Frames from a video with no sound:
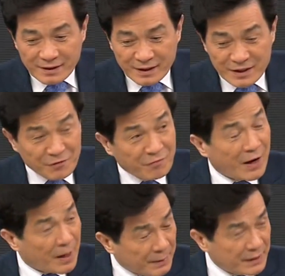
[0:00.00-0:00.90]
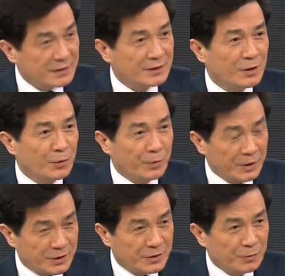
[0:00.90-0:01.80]
environment
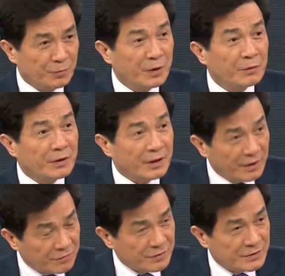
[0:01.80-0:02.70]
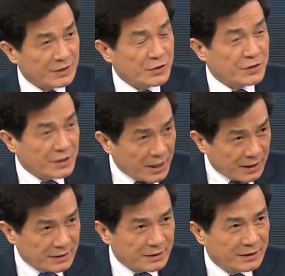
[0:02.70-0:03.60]
which will give such
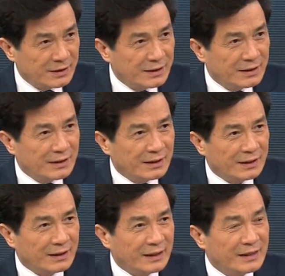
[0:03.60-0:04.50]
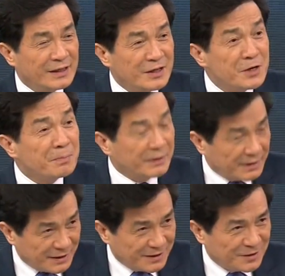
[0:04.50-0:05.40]
judge any
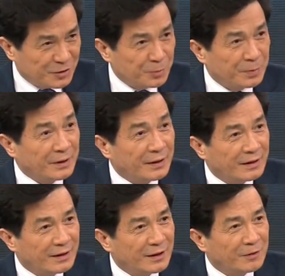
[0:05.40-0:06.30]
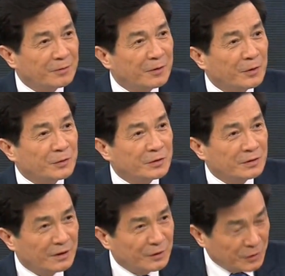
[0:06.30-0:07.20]
liberty to be
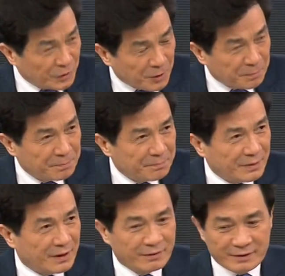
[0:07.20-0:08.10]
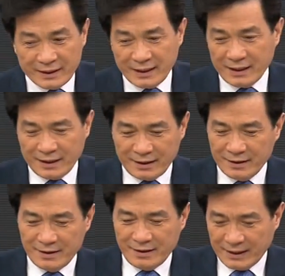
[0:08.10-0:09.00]
autonomous, because they are
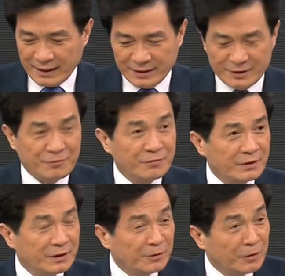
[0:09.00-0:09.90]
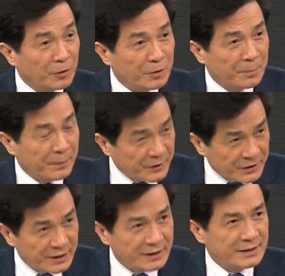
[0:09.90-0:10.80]
under the local
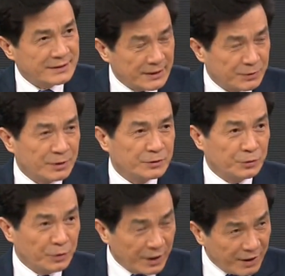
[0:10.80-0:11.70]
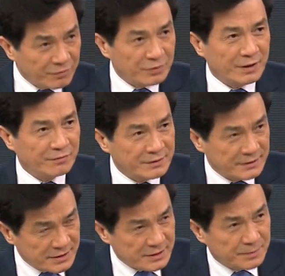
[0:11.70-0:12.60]
budget, etc. So you have to have a
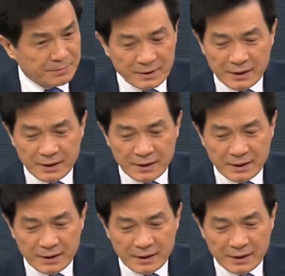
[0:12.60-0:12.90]
system